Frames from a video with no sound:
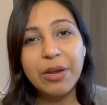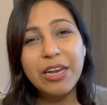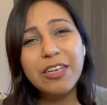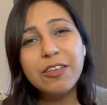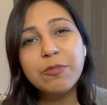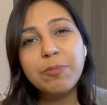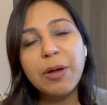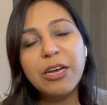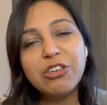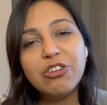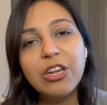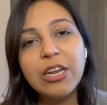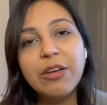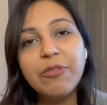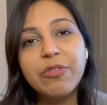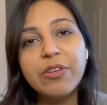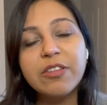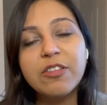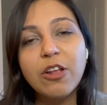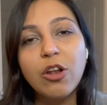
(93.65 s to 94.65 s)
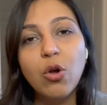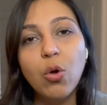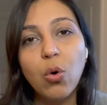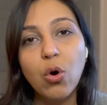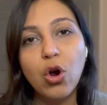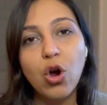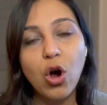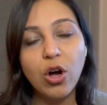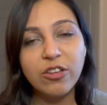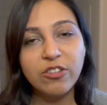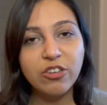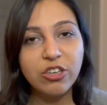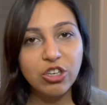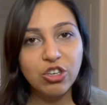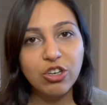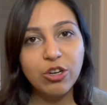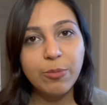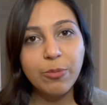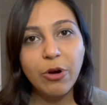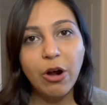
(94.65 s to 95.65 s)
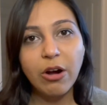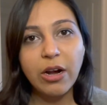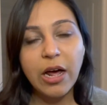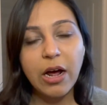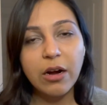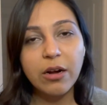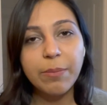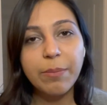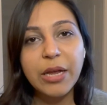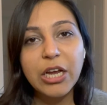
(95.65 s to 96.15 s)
especially if it's a low-cost digital product.